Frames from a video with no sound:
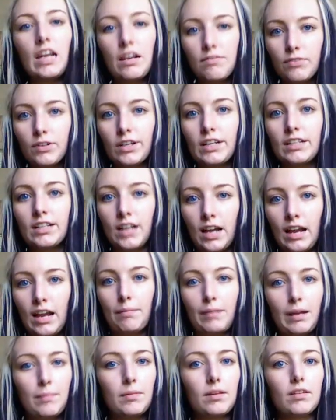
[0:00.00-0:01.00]
every
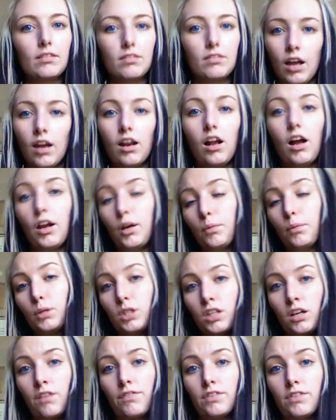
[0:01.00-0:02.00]
time, maybe not
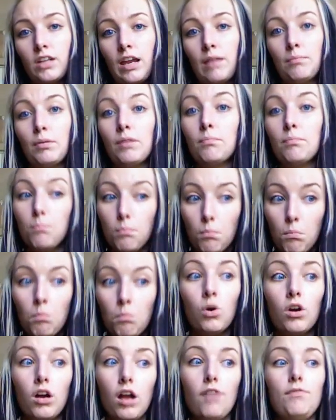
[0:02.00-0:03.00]
100% of the time, but
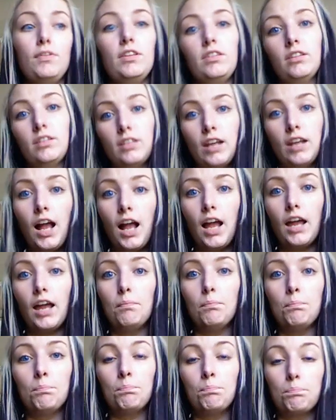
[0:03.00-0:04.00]
more often than not,
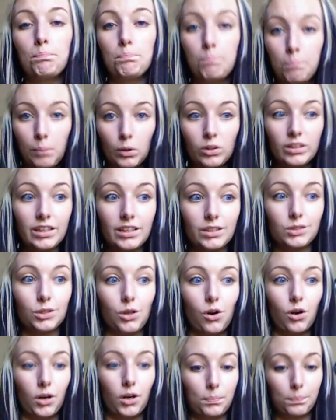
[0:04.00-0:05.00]
bullies
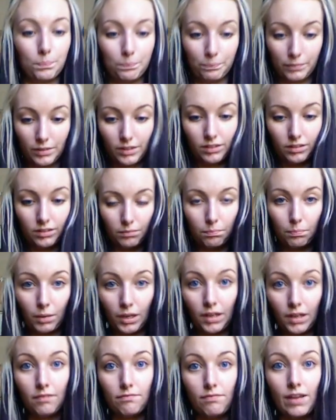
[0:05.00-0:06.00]
are
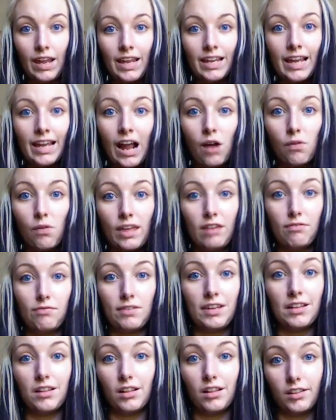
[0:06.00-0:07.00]
conveying how they
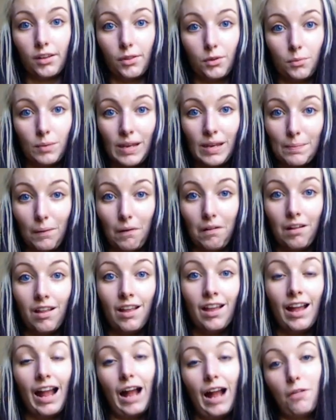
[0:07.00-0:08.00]
feel on other people,
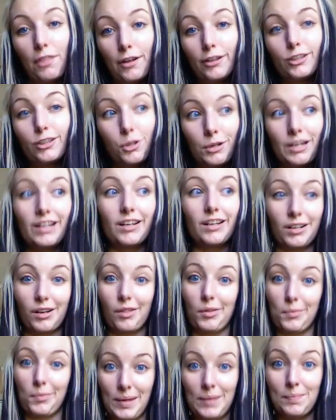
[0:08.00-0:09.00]
how they're treated on
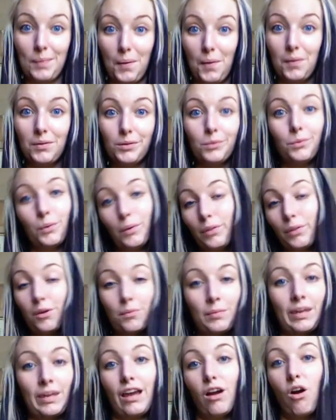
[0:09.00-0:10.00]
other people, whether
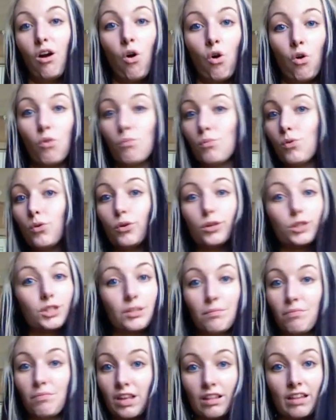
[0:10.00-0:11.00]
it be at home or
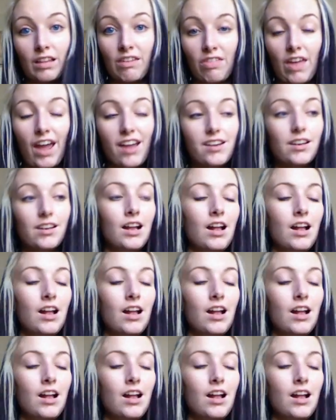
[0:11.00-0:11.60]
something like that.